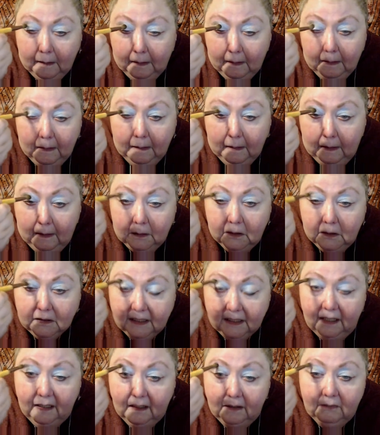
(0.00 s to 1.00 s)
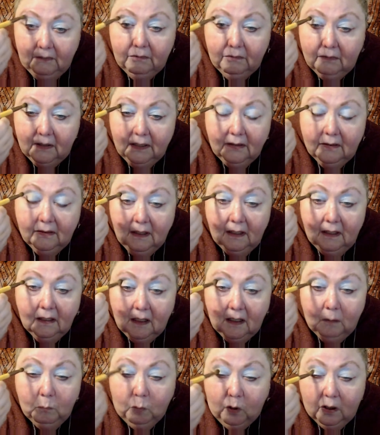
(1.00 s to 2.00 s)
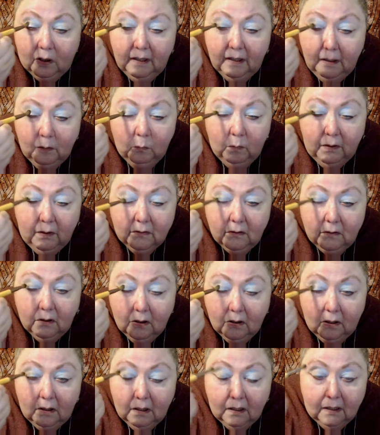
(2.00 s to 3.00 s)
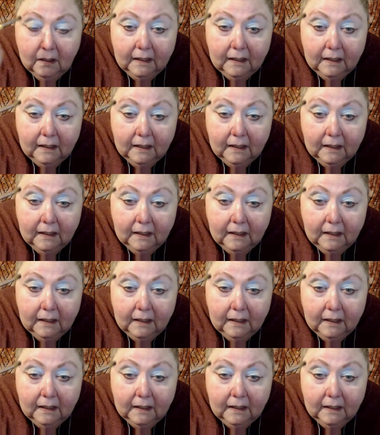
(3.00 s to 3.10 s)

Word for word: Because everything I'm working with currently